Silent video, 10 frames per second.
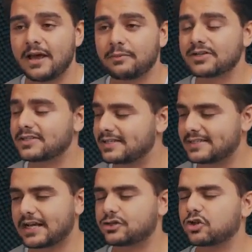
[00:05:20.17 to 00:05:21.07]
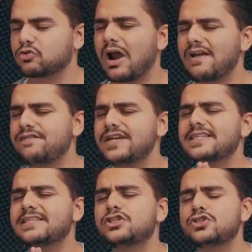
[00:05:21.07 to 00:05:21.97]
because Essential
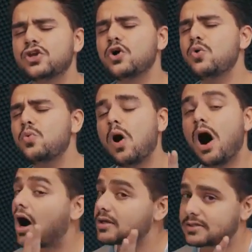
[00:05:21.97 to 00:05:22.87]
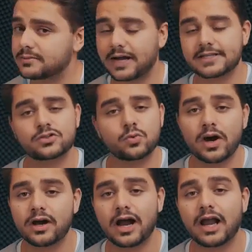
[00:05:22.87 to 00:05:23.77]
Graphics is so awesome. I
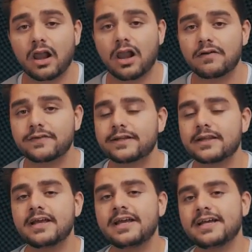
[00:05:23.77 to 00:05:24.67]
swear I love it.